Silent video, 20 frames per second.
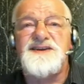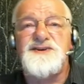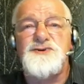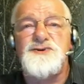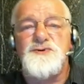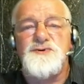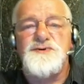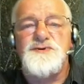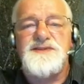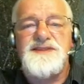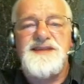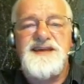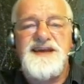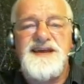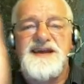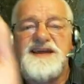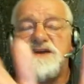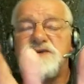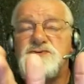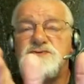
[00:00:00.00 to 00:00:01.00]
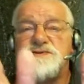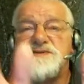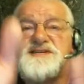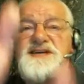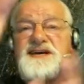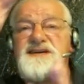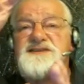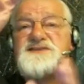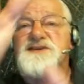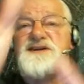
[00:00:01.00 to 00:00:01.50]
you're the
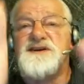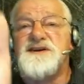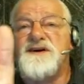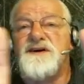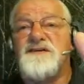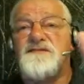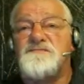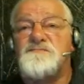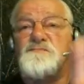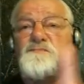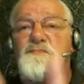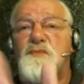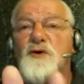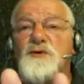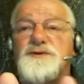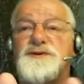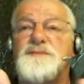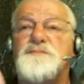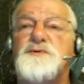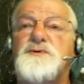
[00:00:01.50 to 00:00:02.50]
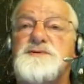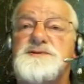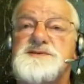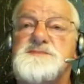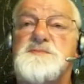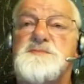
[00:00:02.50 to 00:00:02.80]
intersection of multiple